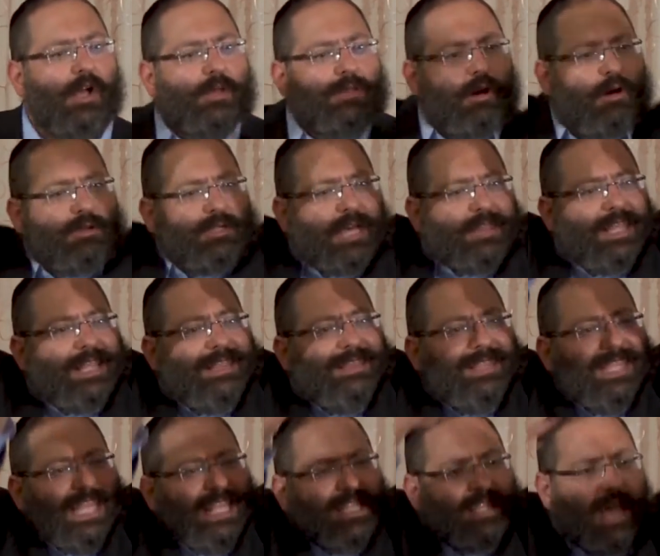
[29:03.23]
Those are the
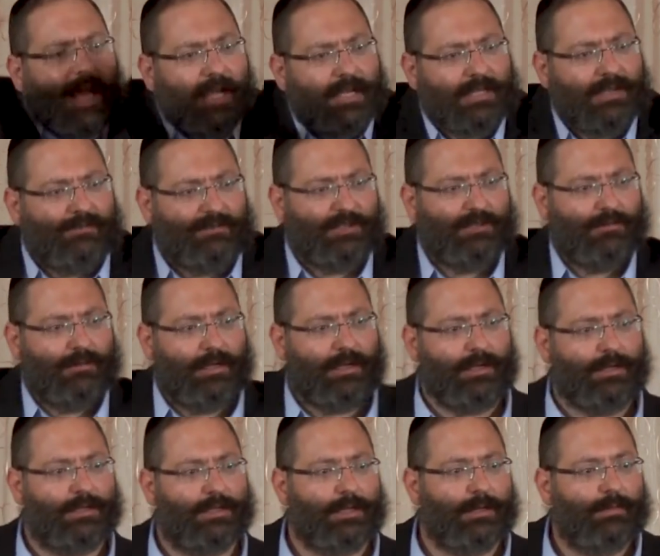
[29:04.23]
details of
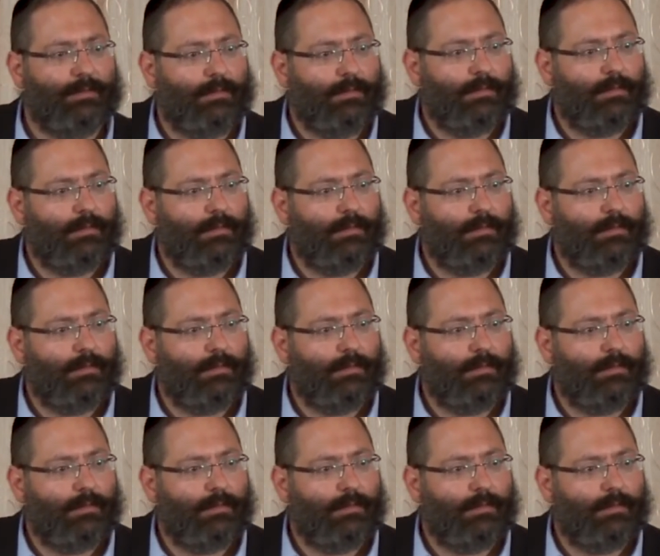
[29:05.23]
Judaism.